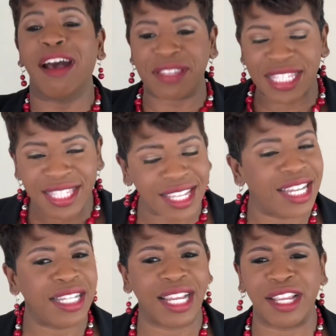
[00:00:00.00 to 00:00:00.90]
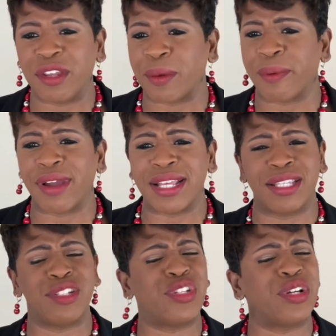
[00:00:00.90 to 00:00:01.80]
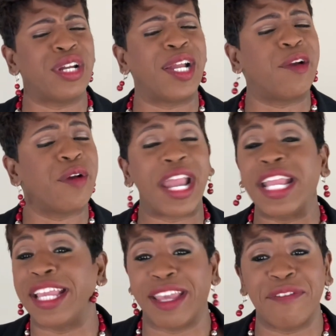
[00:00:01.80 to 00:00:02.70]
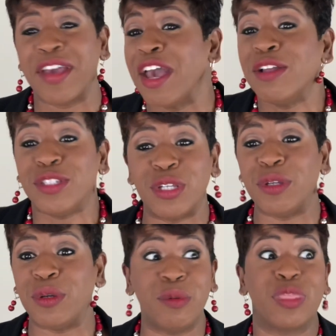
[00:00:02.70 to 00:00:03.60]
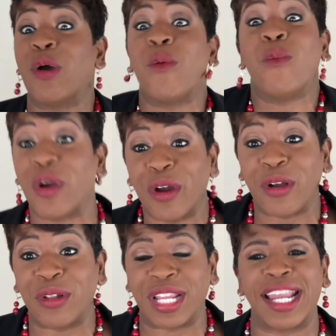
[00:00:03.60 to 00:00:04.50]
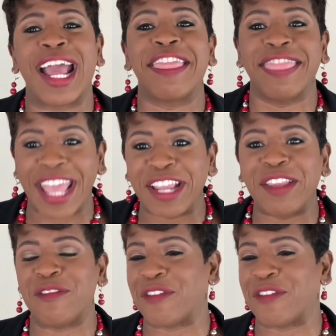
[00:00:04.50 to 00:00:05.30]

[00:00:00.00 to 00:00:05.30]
of sitting in your presence. You're a great gift to the world, and I thank you